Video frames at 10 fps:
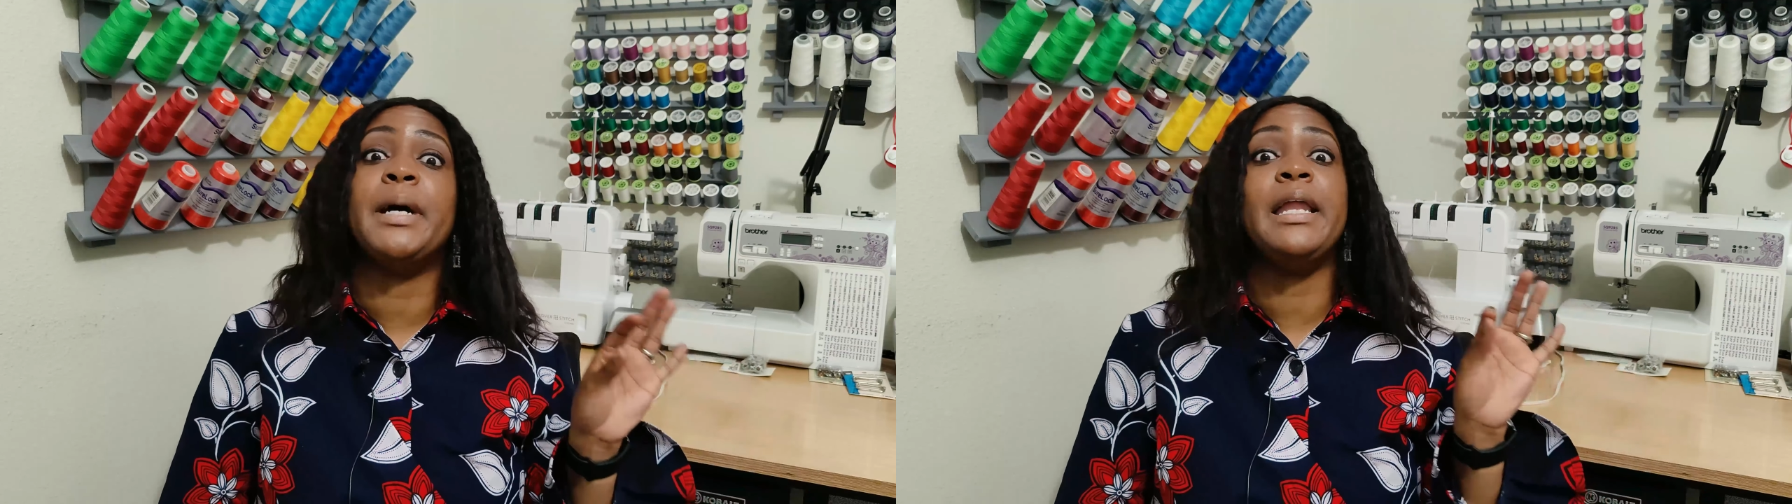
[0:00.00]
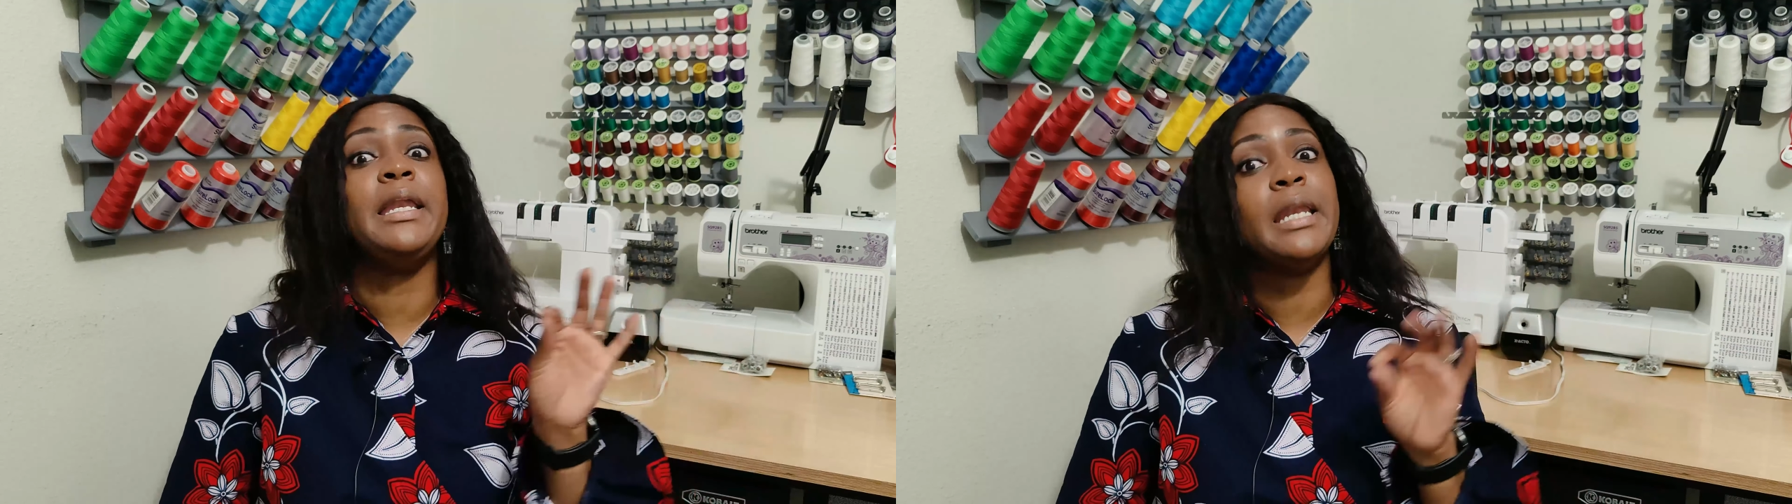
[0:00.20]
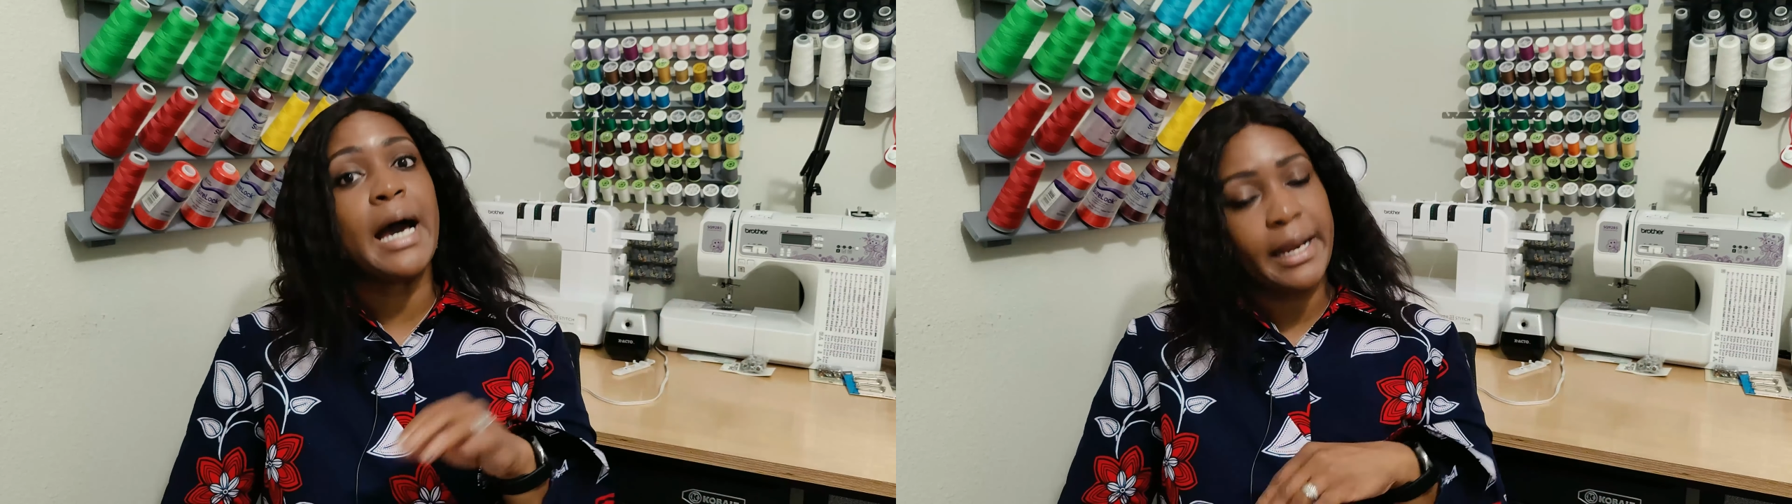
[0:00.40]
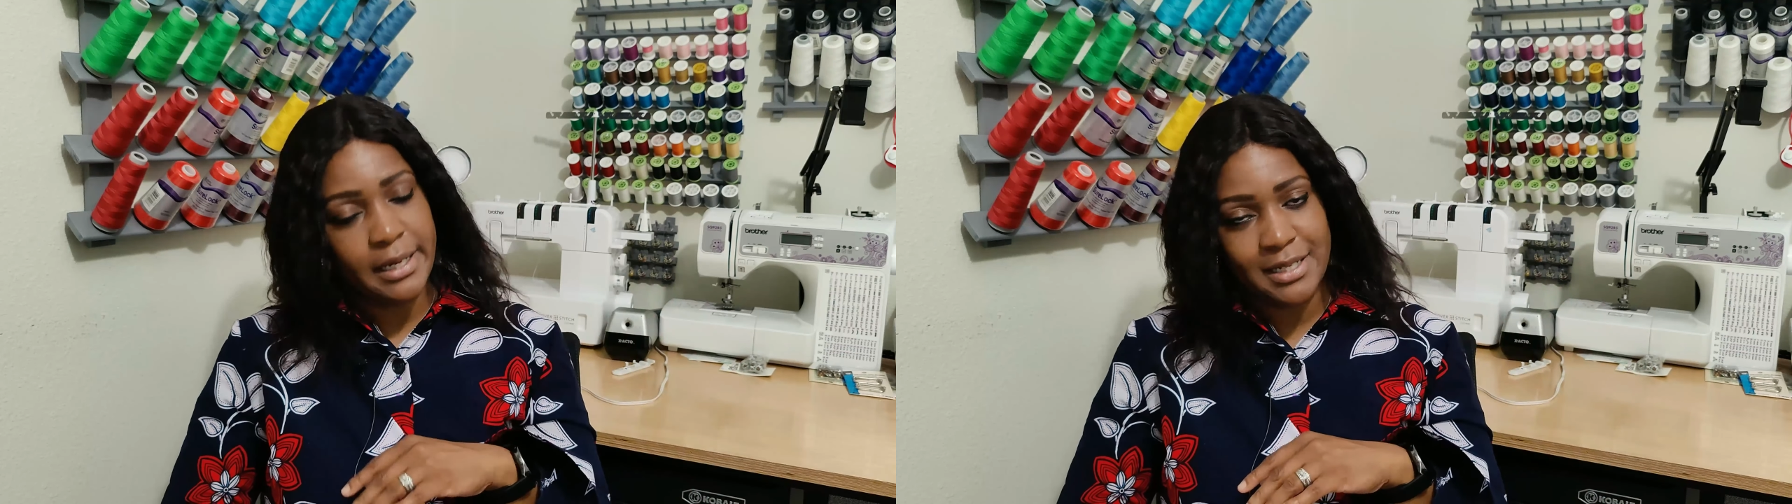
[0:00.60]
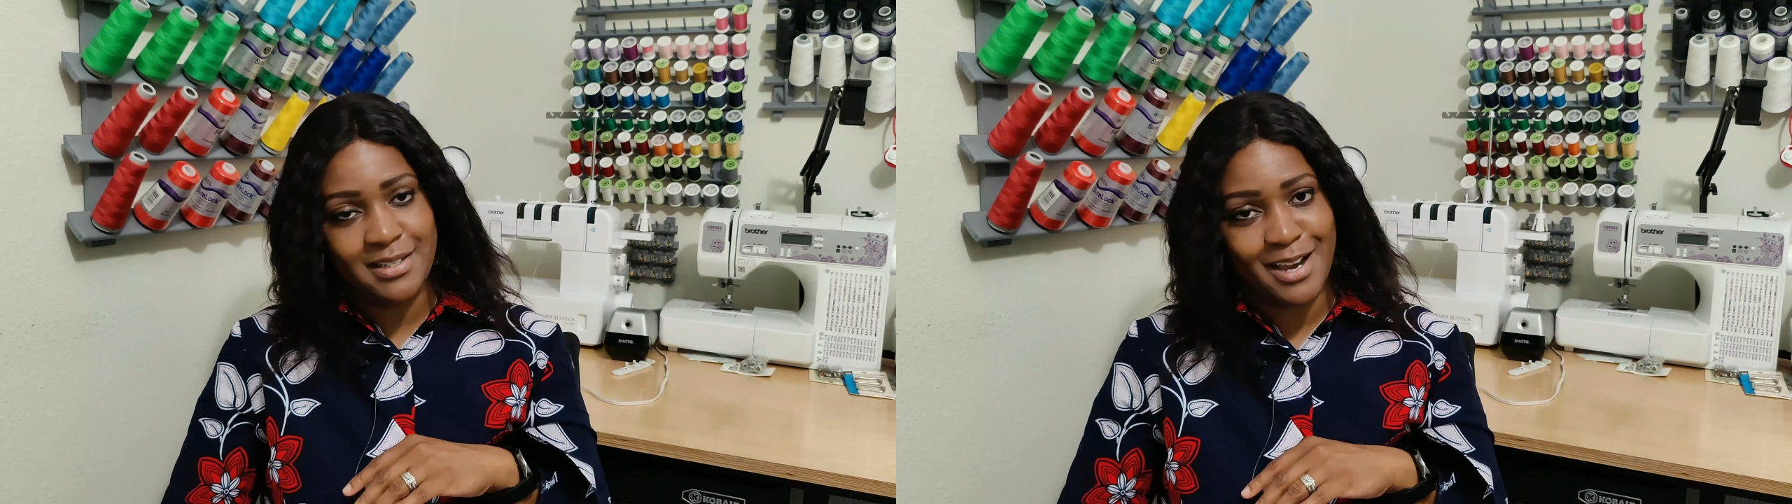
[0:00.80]
but not
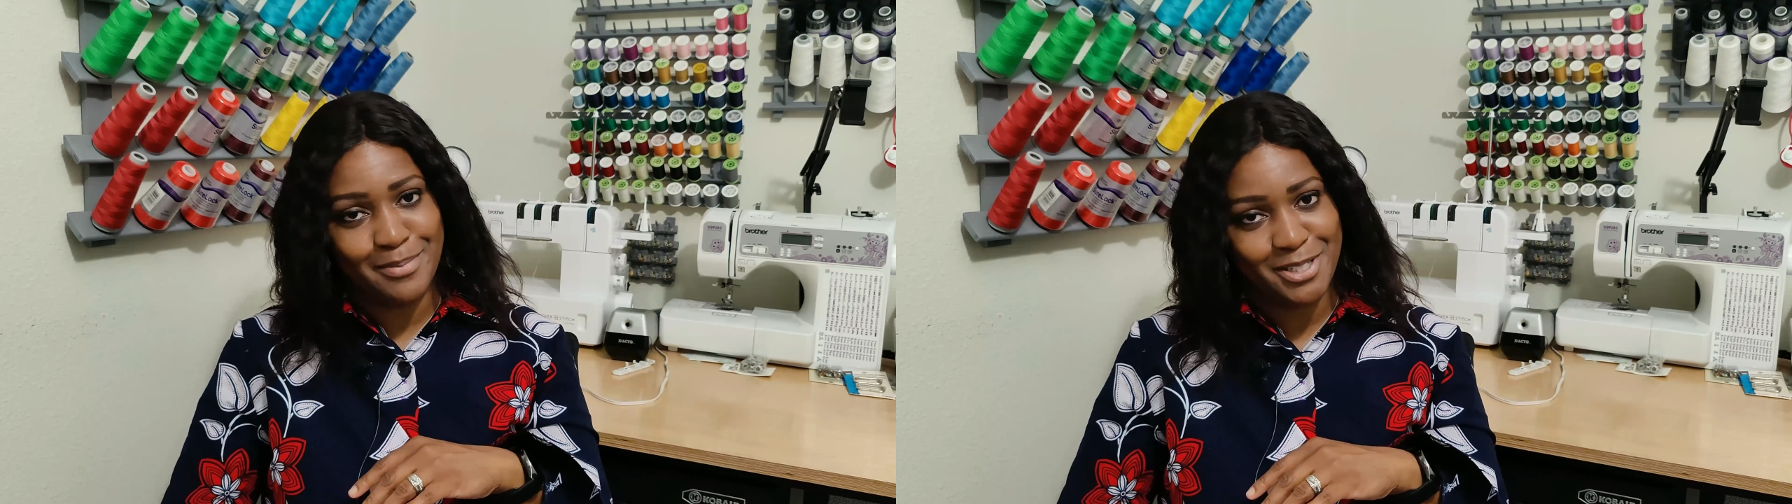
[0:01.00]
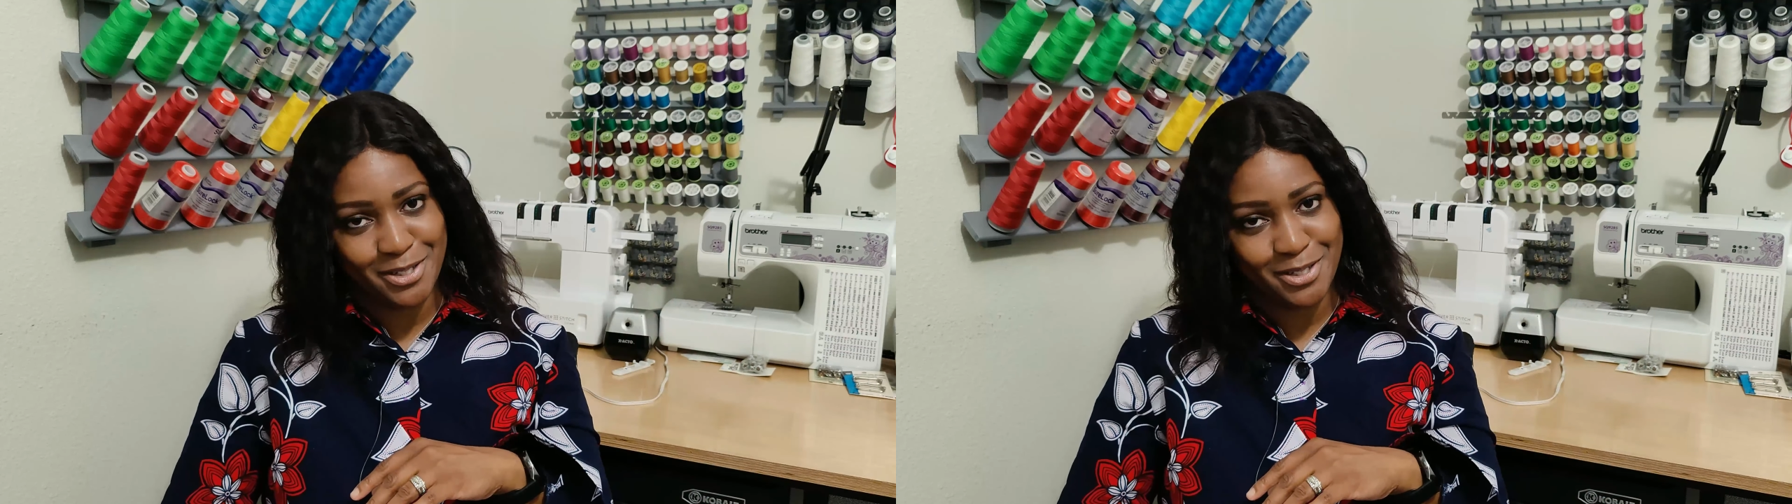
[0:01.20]
anytime